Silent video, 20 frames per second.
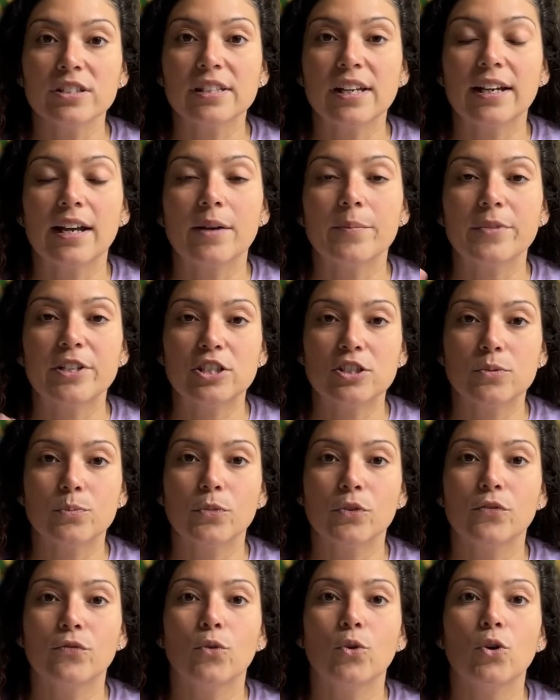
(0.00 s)
like I mentioned
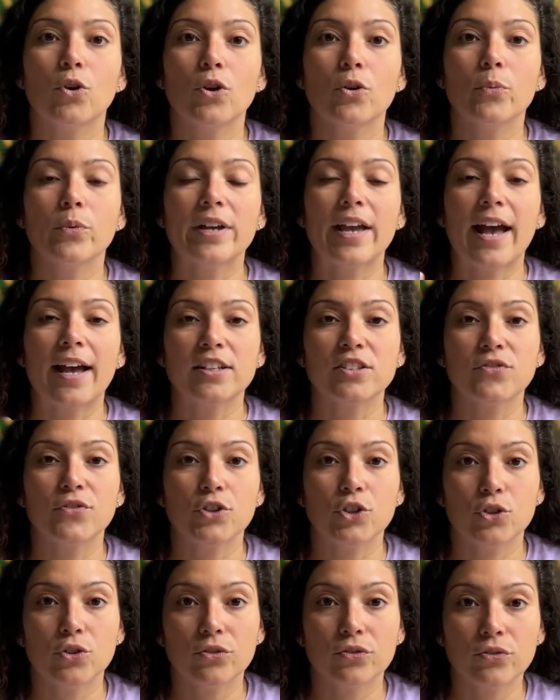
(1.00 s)
before, we asked
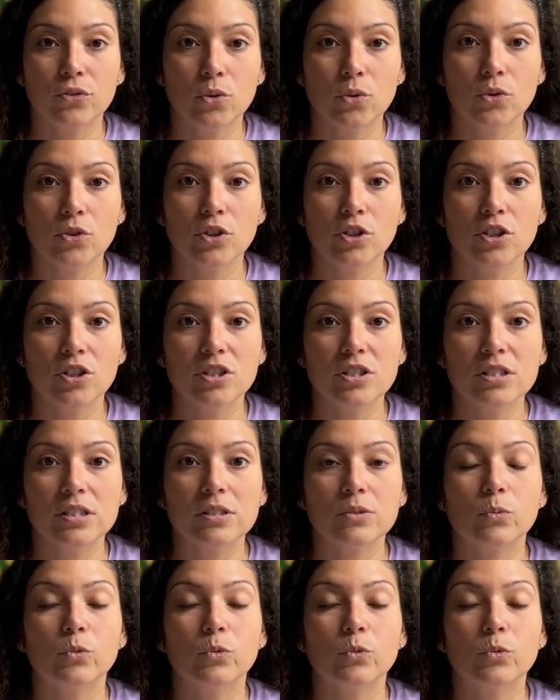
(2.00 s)
for new floors,